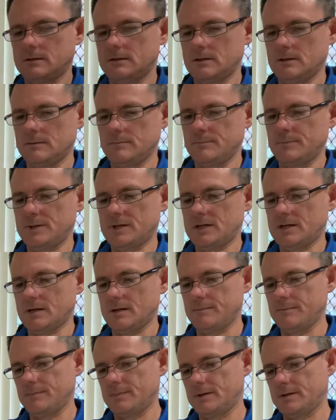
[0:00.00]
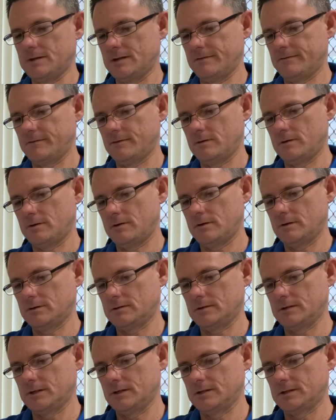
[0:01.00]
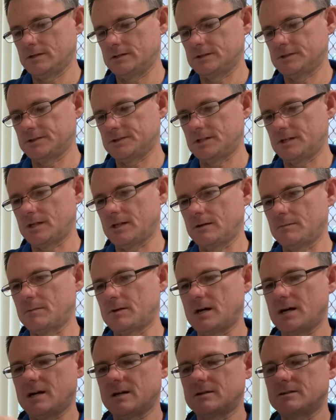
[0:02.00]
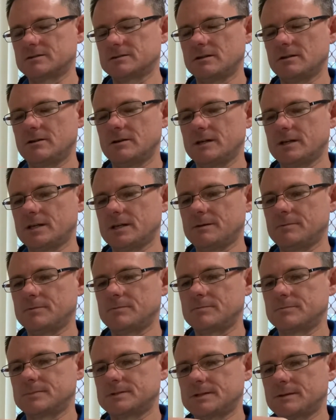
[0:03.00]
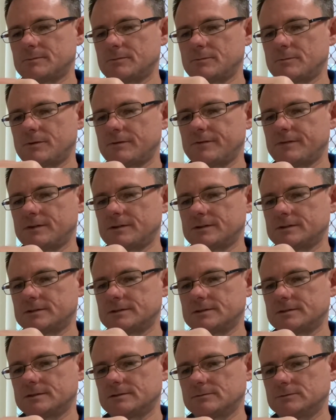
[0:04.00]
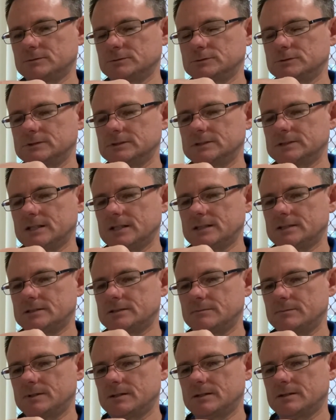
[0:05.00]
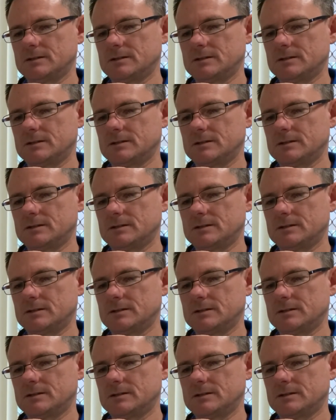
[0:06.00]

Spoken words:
And pick up another lot and just to keep card, because I like keeping some of my figures. Ooh, his head's a bit